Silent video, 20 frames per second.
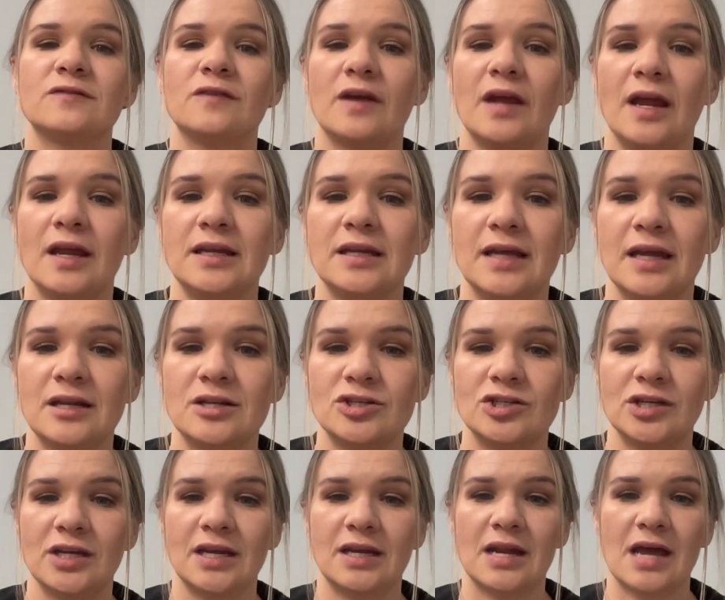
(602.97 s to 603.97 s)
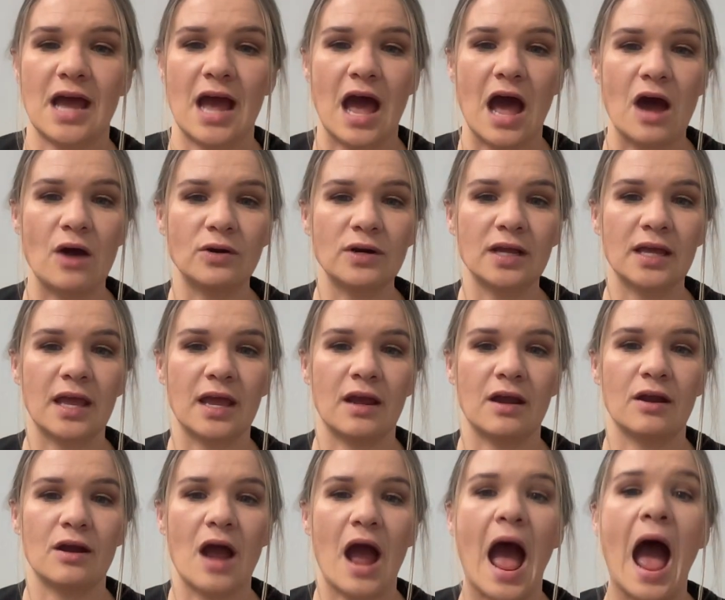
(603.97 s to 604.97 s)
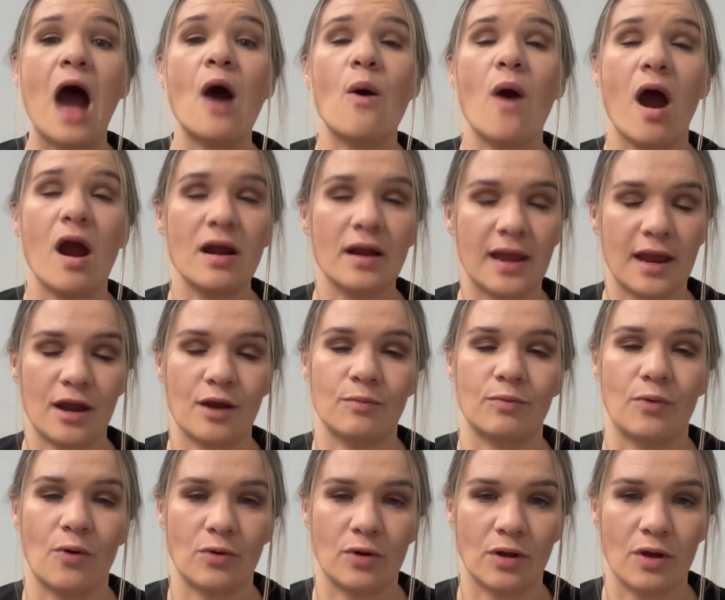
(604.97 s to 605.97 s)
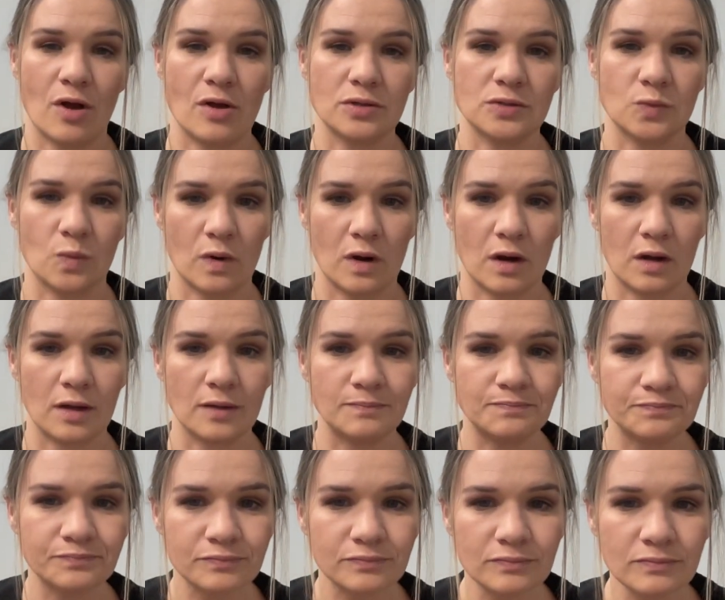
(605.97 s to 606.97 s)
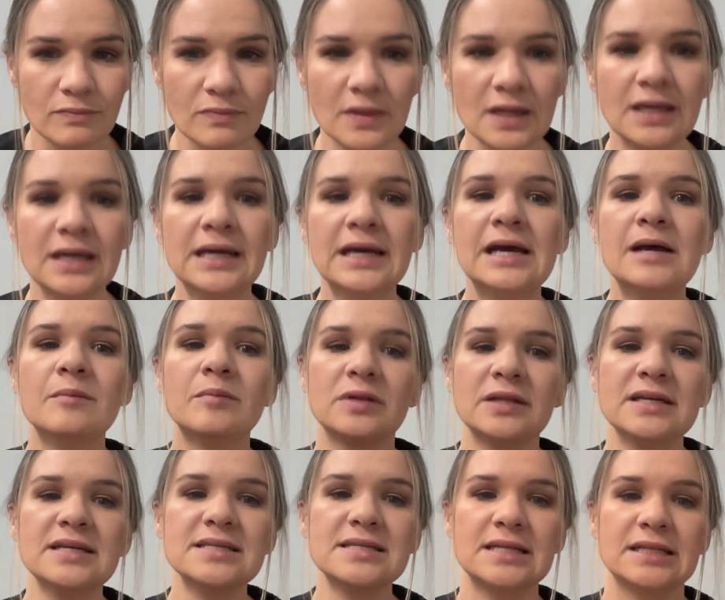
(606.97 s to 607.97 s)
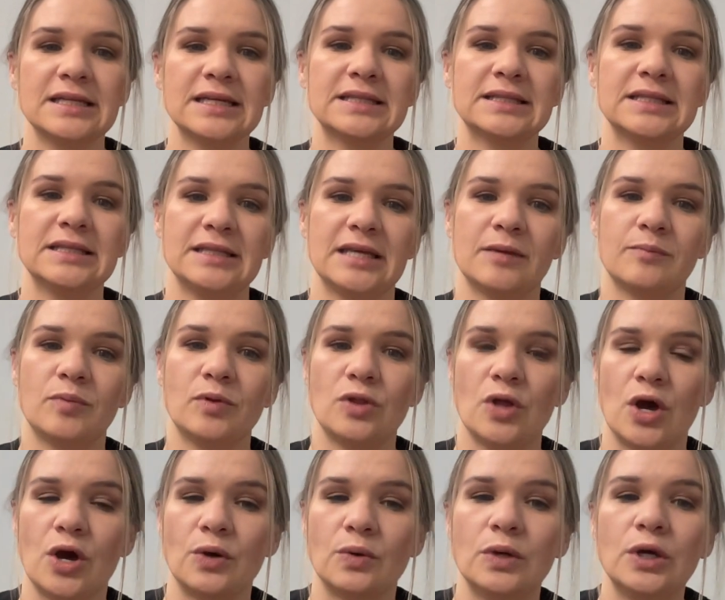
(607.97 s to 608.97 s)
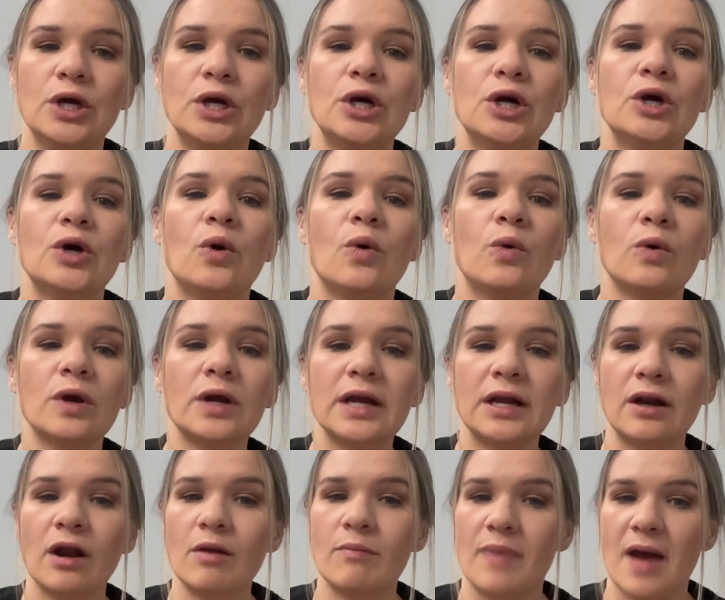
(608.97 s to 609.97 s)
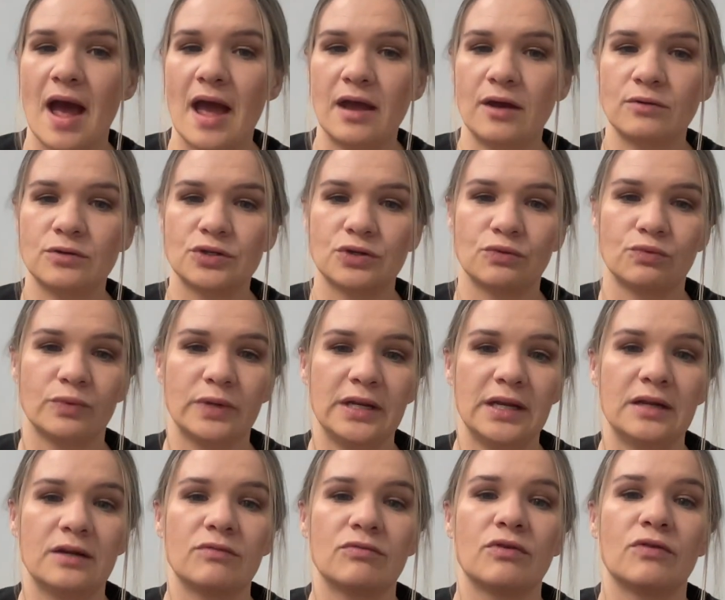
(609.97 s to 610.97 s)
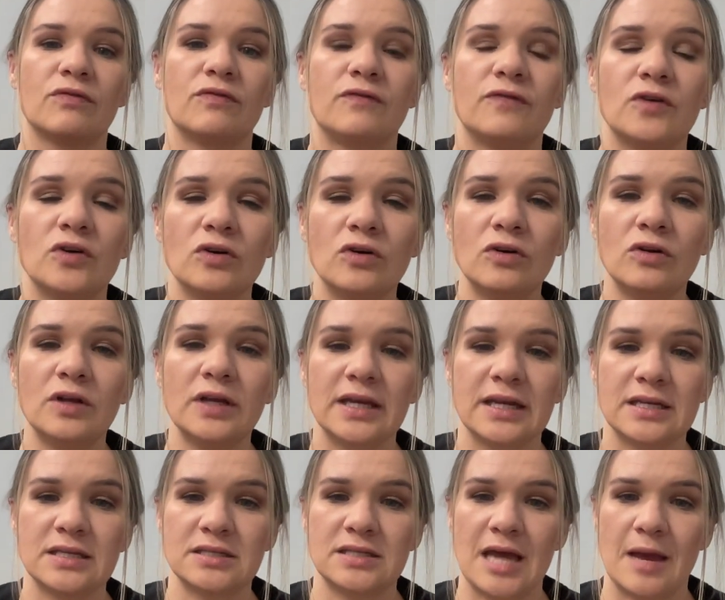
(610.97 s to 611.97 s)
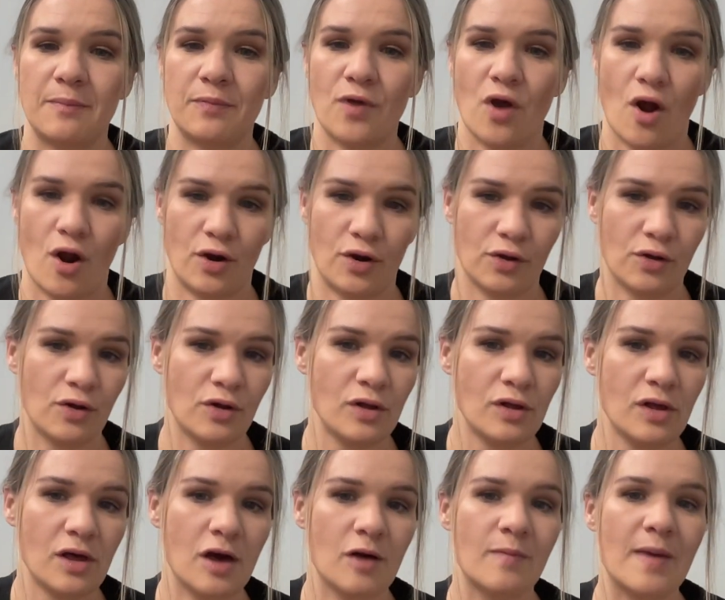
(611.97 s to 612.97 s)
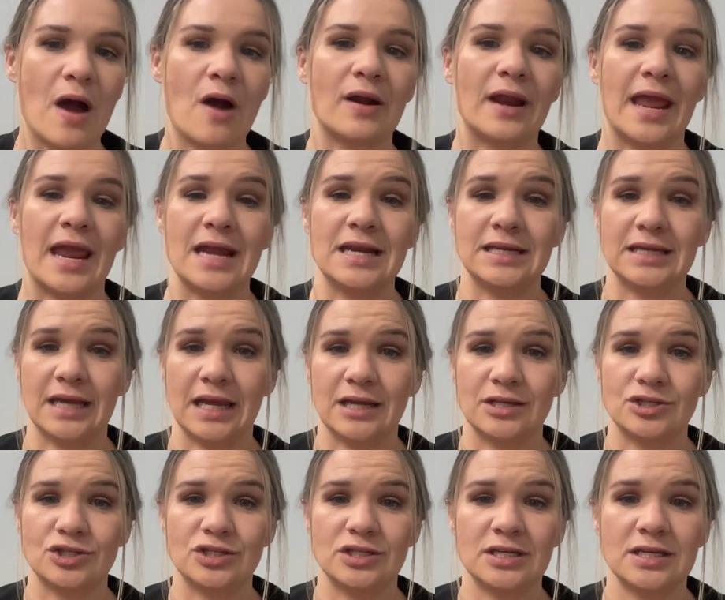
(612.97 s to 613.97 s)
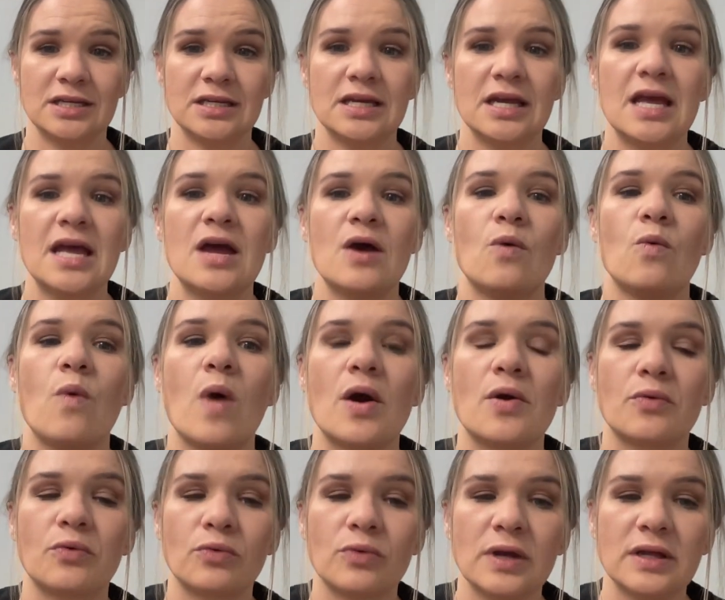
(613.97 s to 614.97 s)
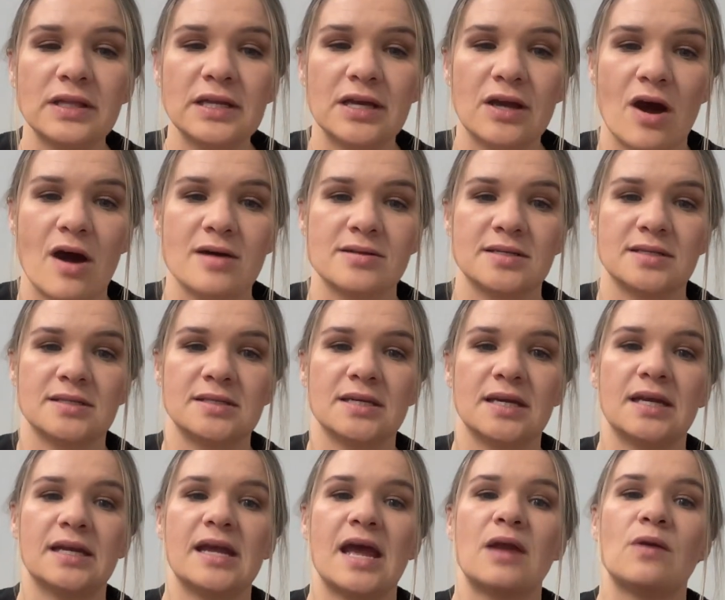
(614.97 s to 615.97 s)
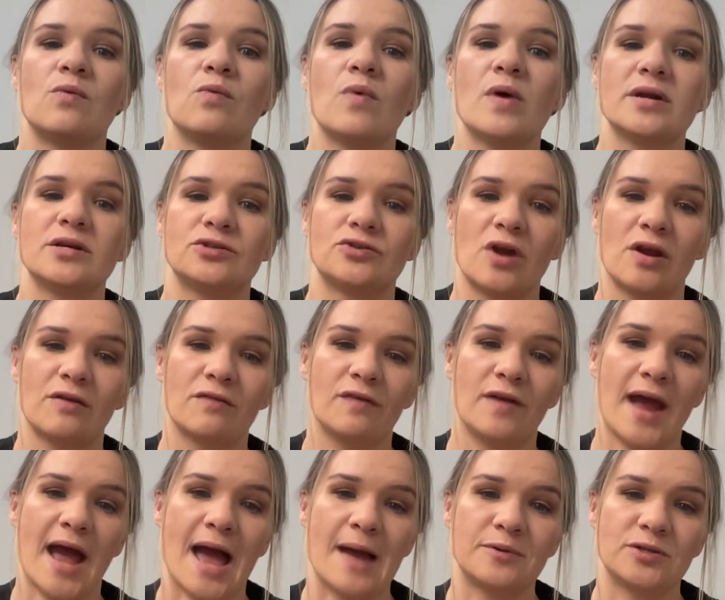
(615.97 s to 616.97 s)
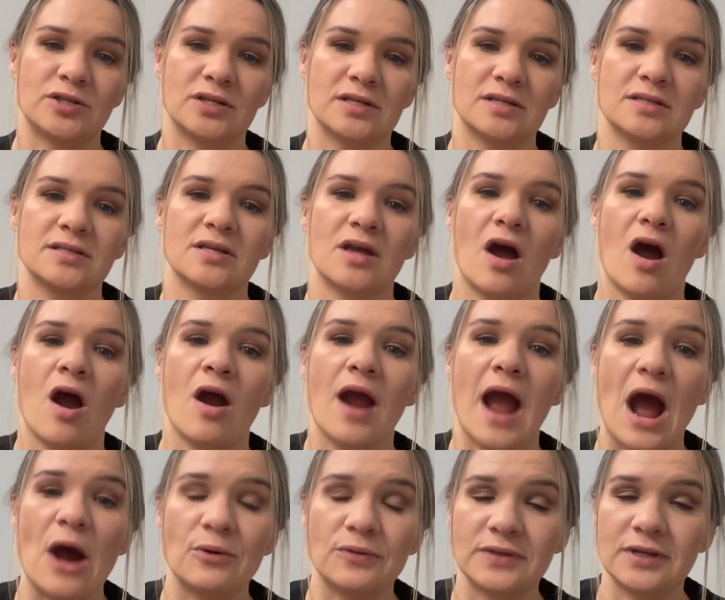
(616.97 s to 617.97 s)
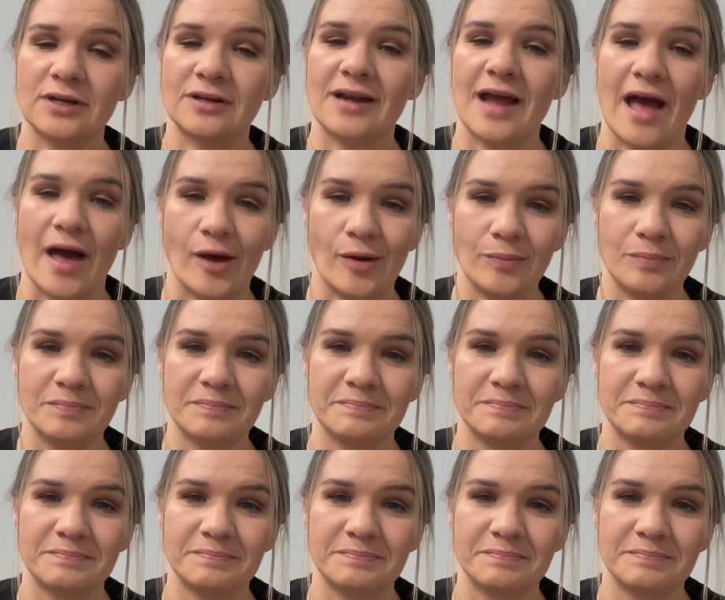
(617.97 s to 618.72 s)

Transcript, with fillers: for ADHD and how to care how our care protocols work, please click the link below or in our bio to read the full in-depth article about ADHD, what really causes it, and what drug-free options are out there to help.